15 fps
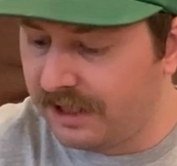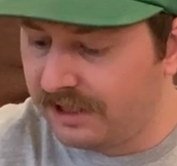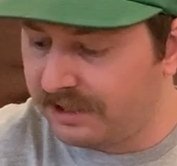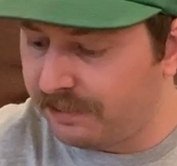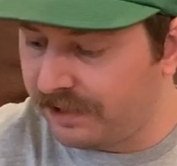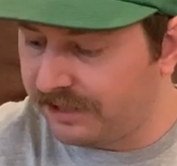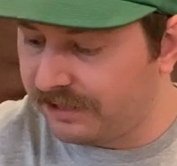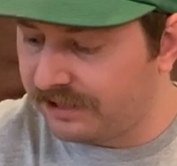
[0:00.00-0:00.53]

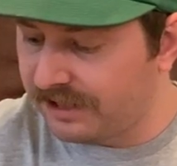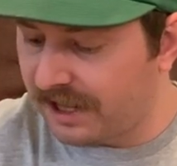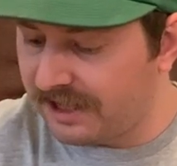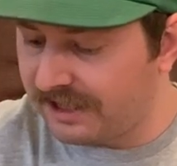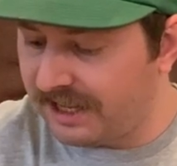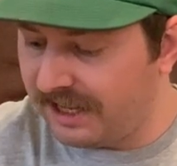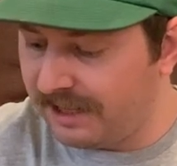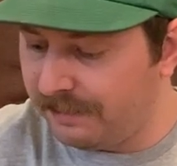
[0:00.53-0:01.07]
sprinkles,
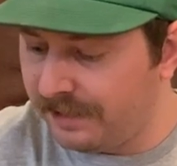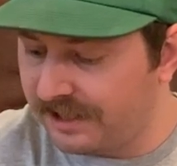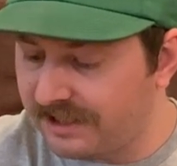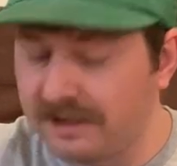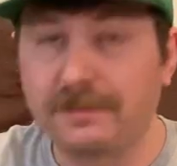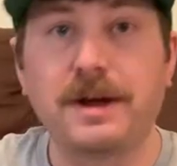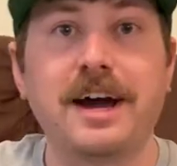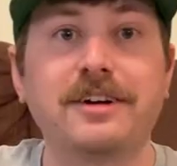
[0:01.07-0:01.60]
cotton candy bits,
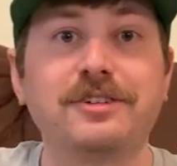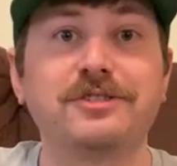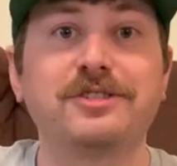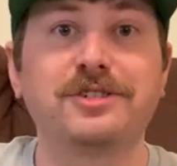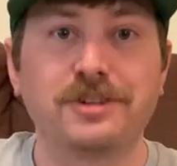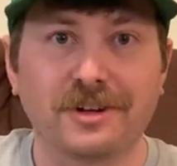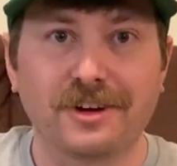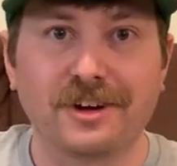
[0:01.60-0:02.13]
and powdered
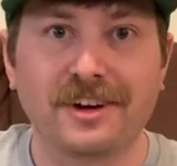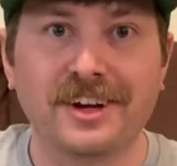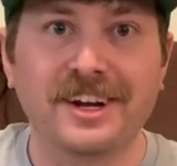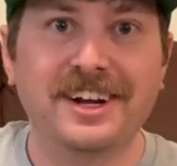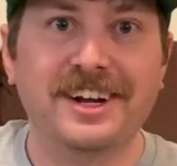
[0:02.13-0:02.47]
sugar.